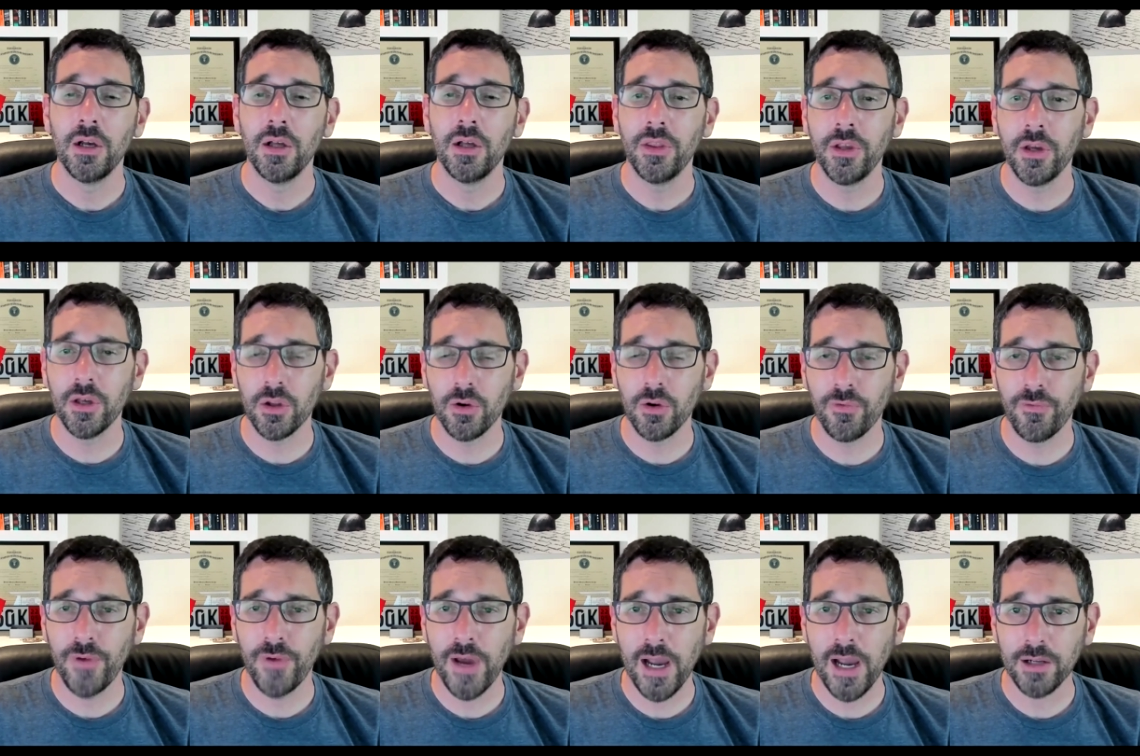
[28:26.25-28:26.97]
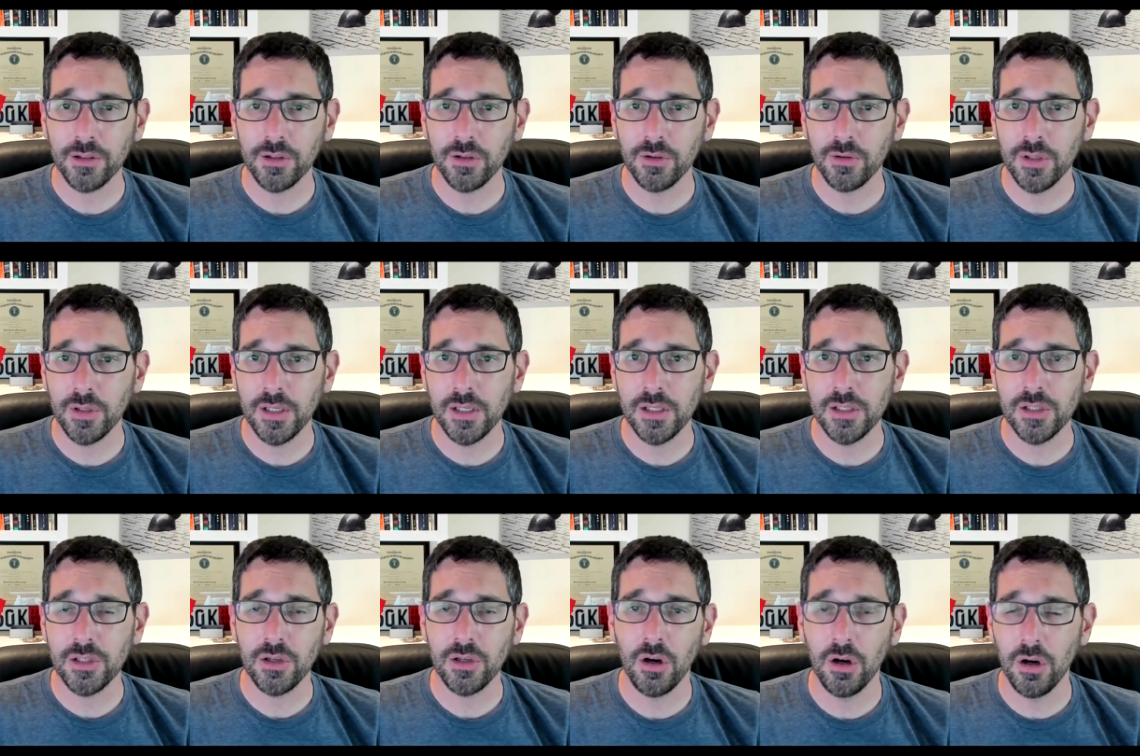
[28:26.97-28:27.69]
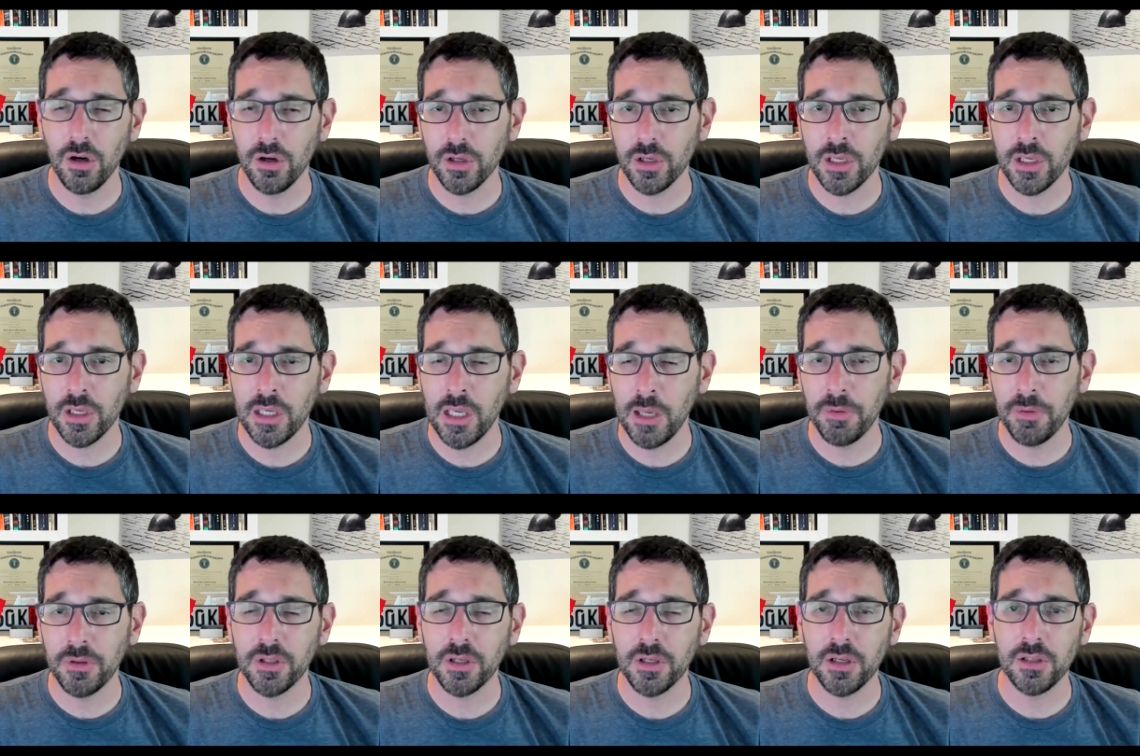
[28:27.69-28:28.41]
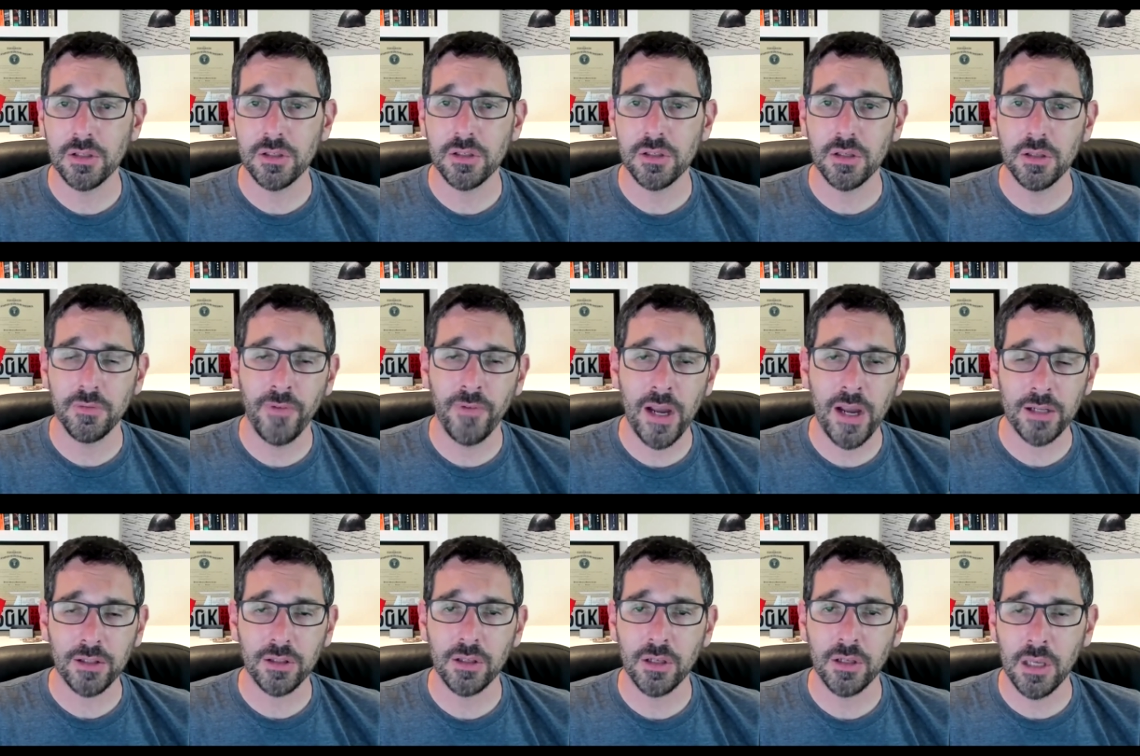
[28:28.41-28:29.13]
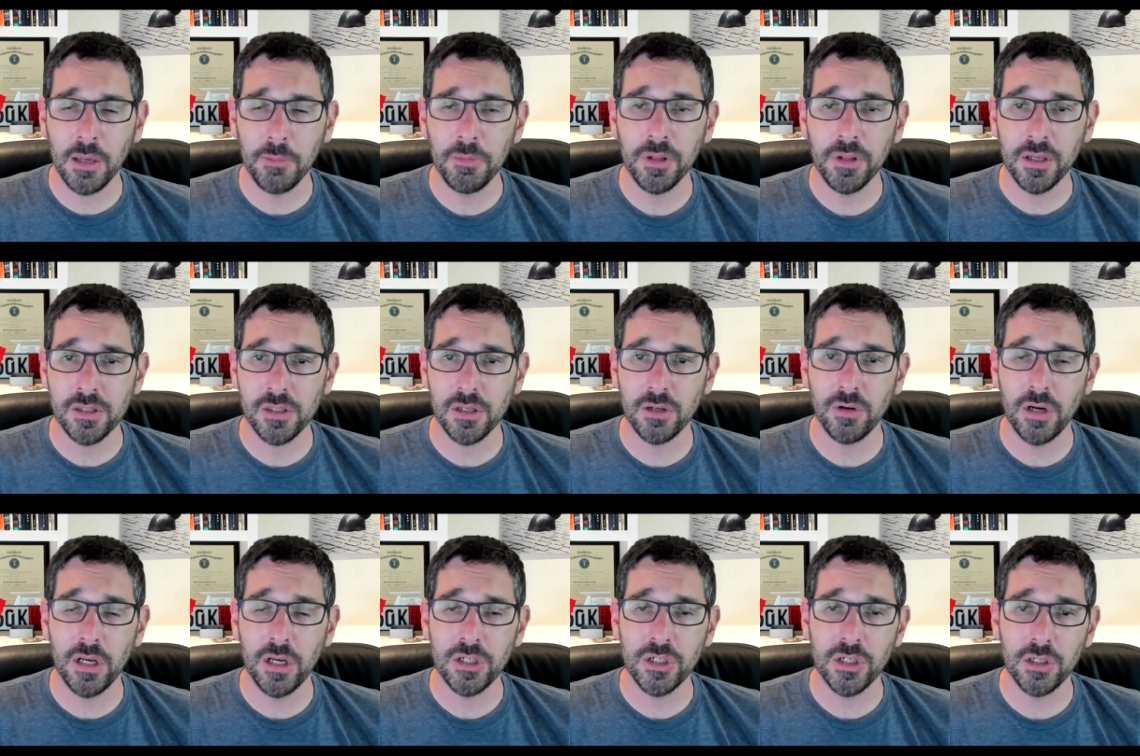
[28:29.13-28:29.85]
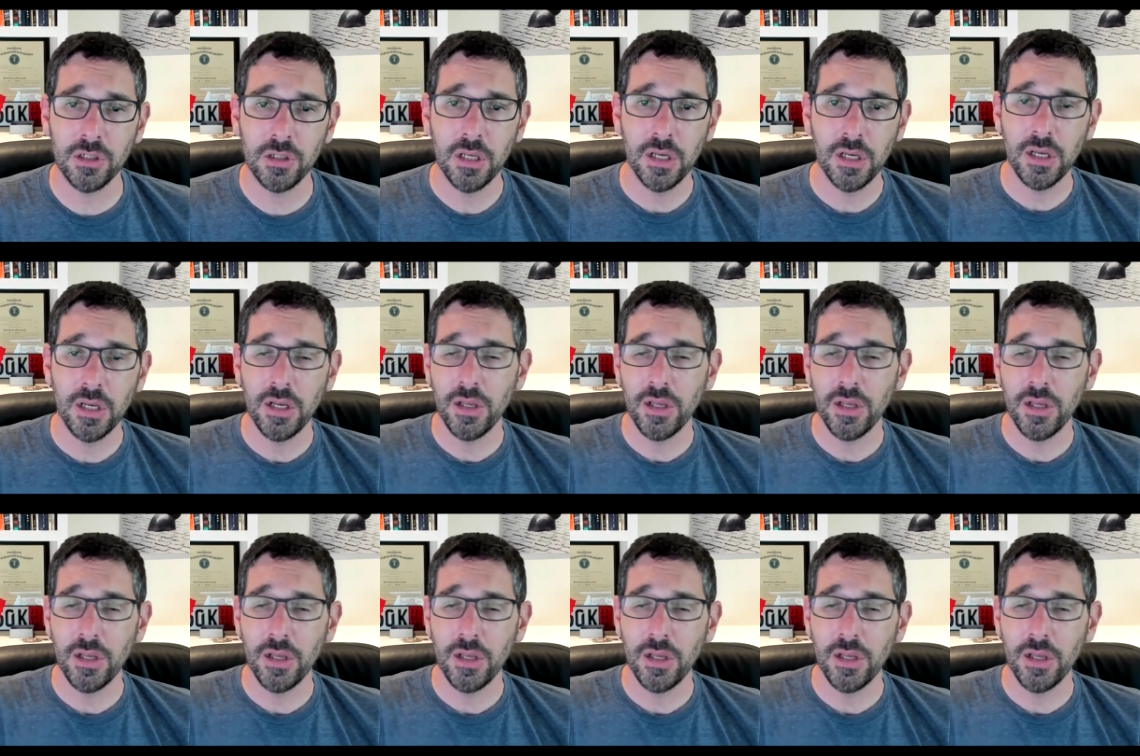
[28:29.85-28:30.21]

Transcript: The other factor is keep in consideration